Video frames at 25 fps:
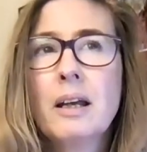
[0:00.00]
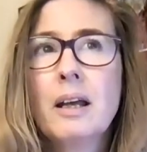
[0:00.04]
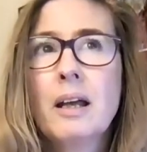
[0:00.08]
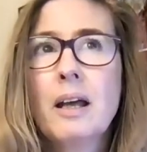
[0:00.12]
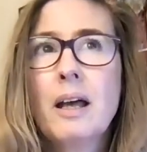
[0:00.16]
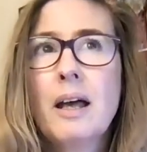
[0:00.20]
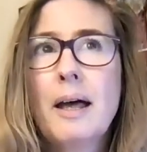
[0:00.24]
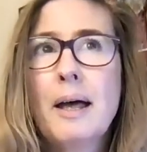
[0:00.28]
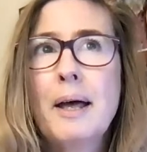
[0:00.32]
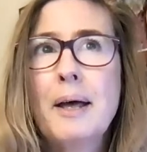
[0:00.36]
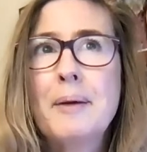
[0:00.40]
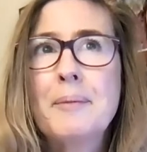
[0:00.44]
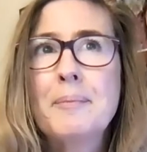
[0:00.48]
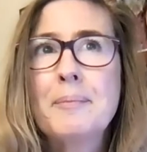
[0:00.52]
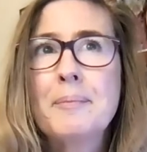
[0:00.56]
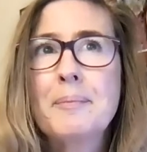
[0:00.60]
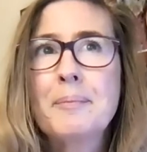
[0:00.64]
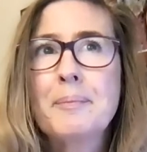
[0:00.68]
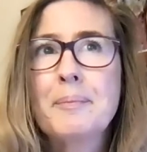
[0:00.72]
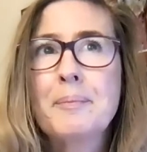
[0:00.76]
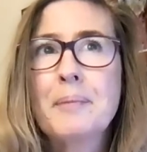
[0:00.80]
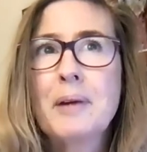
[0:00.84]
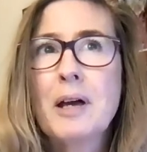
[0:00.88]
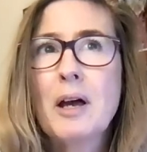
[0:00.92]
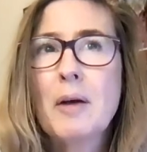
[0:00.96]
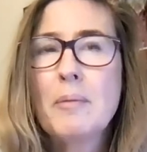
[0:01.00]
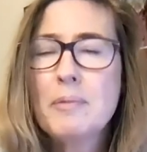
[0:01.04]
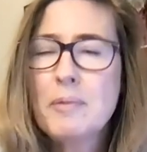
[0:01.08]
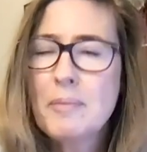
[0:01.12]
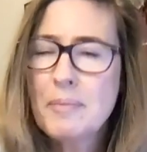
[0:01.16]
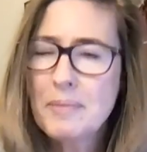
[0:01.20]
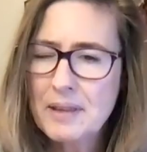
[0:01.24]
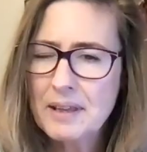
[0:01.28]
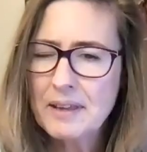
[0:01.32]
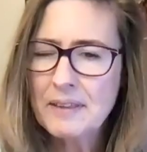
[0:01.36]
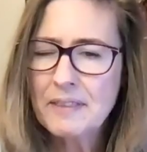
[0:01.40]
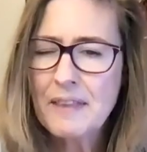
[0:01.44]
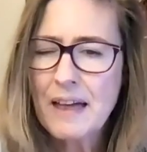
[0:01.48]
help
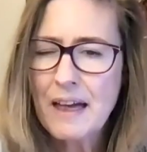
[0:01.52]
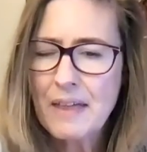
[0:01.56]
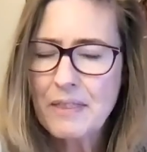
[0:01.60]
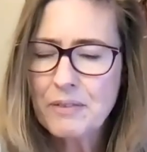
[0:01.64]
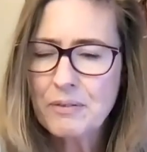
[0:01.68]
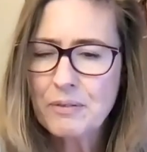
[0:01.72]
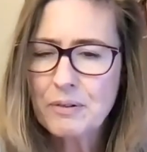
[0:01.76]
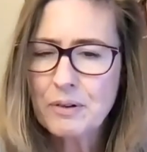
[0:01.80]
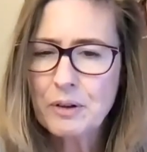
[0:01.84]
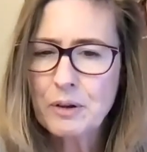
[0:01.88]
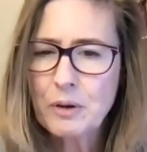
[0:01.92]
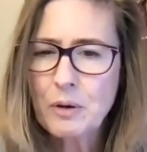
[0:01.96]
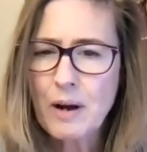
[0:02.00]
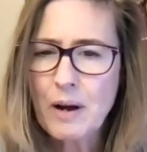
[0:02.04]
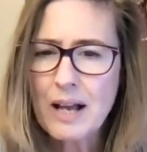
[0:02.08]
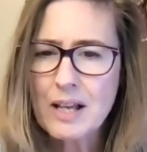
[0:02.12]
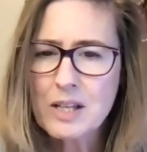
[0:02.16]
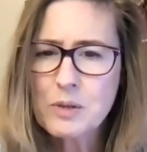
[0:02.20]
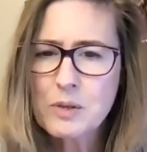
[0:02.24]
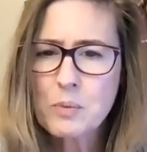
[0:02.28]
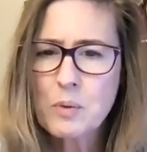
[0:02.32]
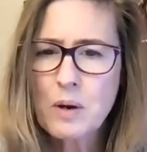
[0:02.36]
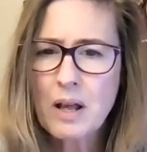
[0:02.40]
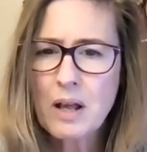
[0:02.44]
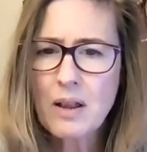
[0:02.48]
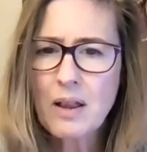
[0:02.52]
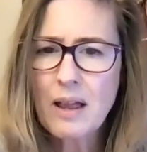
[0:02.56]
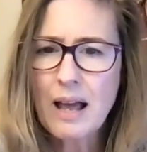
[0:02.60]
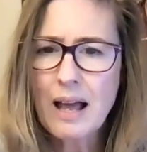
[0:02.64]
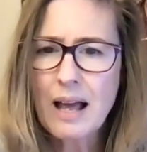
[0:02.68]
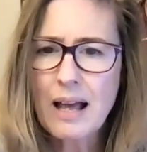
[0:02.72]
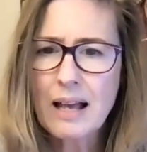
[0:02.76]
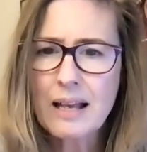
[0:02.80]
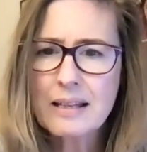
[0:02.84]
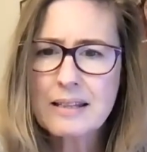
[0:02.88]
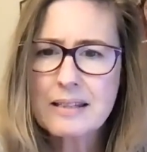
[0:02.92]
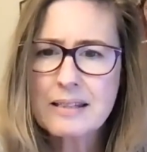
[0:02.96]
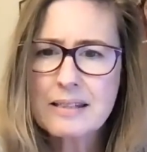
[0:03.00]
them think that through, as well
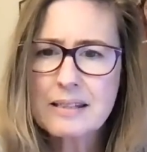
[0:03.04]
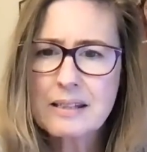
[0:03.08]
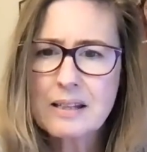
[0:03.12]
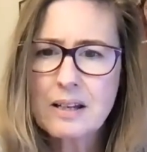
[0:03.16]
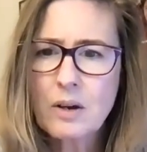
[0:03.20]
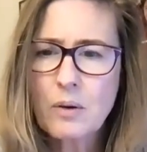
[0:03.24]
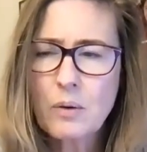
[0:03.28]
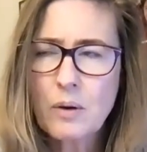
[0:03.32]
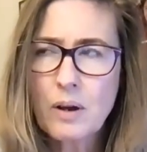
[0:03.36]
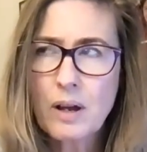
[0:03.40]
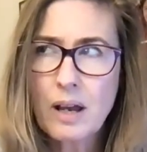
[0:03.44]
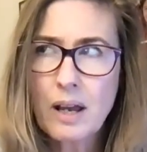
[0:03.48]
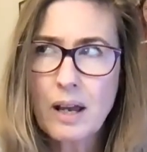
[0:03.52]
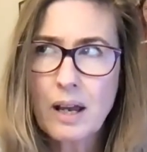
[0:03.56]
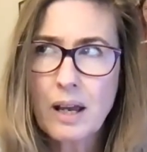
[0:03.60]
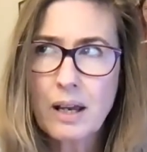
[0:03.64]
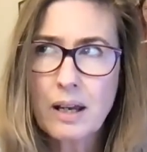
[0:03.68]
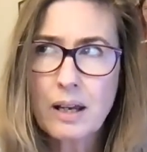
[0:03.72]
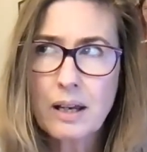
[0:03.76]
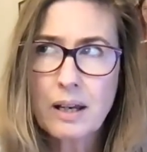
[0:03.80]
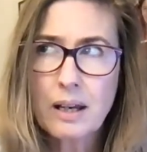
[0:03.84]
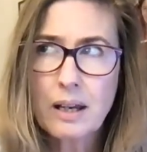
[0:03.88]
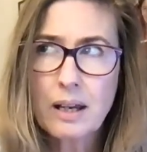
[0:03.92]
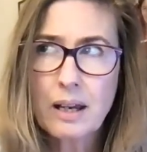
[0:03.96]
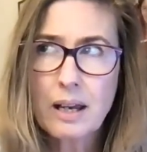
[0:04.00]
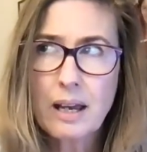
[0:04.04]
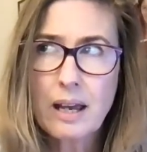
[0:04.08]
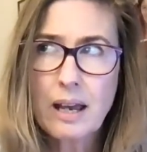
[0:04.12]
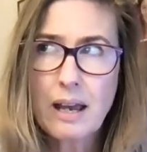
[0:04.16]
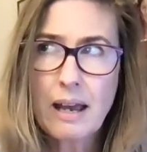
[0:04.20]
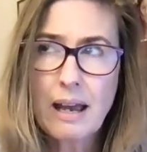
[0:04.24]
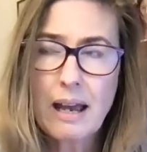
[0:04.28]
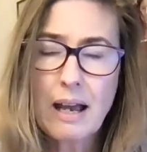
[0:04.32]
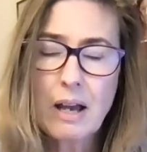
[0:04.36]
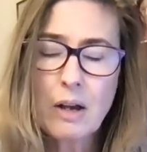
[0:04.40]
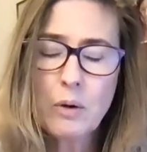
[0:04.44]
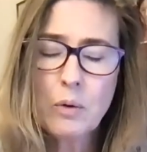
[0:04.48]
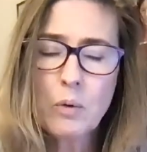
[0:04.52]
as, okay,
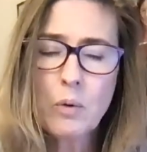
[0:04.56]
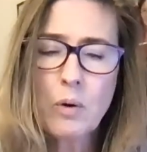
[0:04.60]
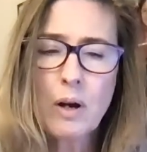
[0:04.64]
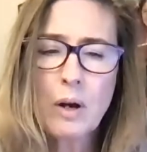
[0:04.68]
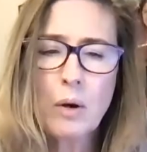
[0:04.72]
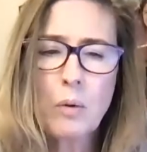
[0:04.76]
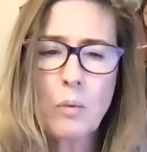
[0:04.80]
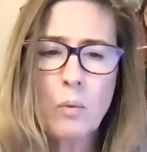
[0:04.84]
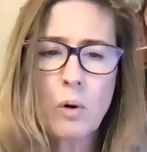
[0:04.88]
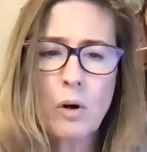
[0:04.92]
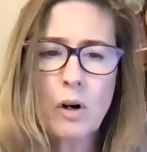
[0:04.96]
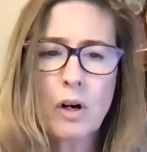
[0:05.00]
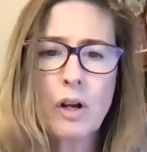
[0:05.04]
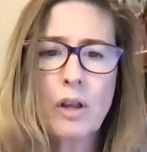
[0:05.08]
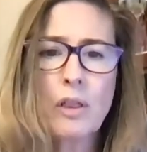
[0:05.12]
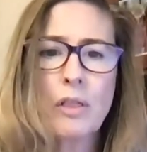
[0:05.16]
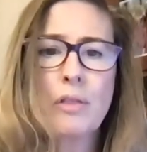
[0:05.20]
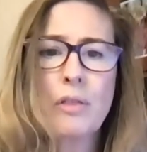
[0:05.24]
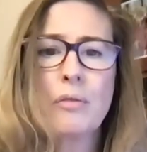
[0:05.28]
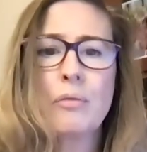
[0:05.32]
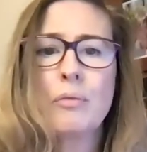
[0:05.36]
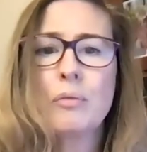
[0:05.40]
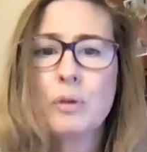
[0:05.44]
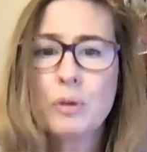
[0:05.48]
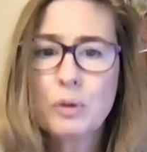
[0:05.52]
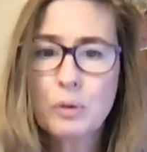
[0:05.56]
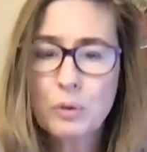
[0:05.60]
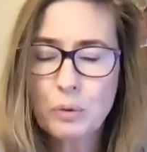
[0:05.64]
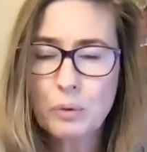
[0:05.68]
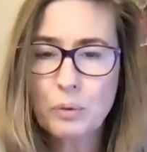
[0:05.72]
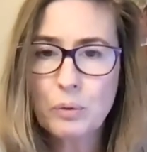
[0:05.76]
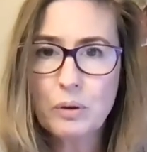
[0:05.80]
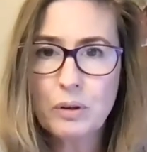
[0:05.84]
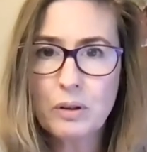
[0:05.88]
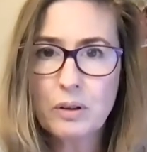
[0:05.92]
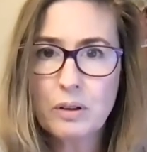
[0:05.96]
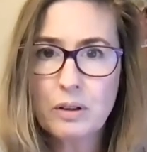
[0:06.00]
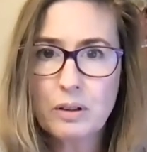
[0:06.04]
how do I work
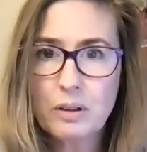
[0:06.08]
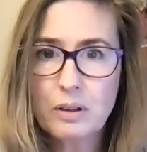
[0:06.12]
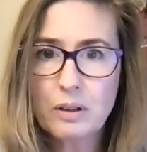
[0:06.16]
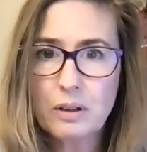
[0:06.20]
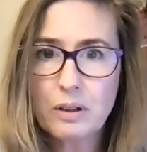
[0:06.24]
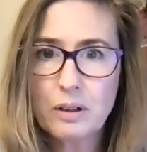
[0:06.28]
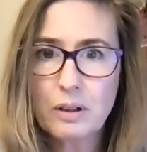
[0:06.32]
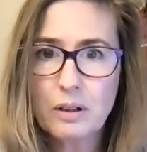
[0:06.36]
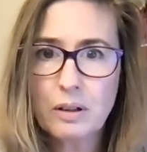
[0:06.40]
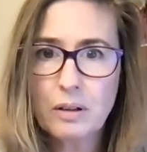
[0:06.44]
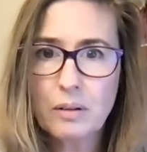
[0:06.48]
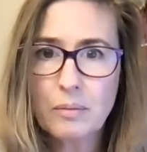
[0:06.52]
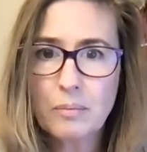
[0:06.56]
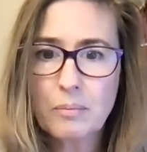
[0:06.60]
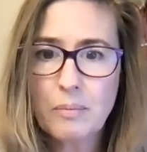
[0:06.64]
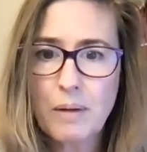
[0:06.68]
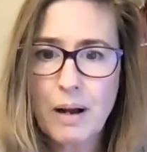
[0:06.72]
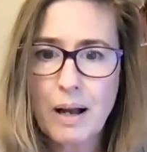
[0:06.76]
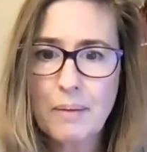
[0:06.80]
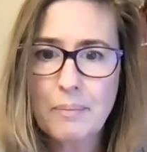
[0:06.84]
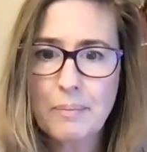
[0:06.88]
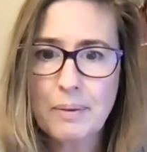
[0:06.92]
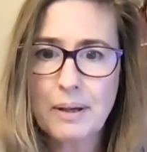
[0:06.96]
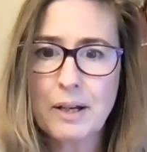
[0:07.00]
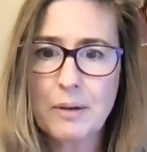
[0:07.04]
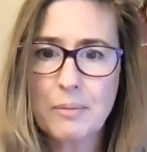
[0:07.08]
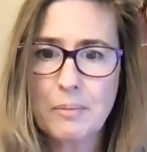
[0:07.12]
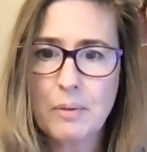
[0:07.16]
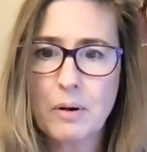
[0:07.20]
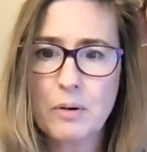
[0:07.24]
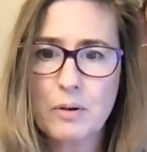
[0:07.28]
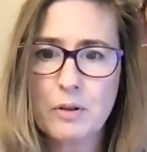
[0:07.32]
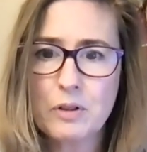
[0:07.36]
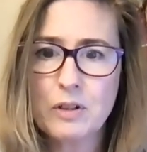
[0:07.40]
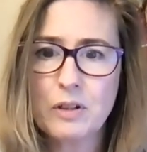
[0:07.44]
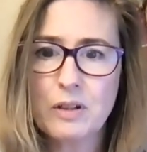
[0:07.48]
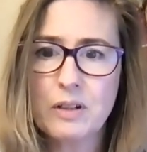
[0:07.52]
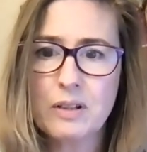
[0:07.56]
through my big
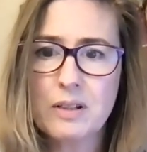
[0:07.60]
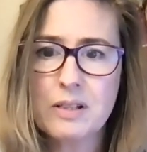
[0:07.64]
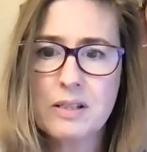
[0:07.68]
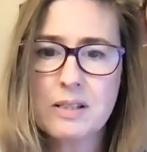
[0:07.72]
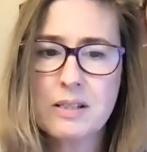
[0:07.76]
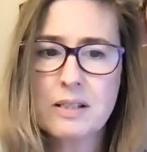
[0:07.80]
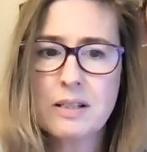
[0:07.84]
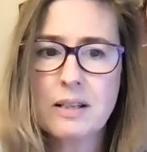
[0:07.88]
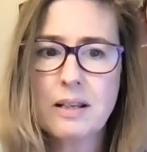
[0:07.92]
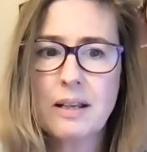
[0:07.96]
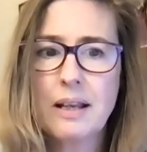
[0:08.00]
emotions?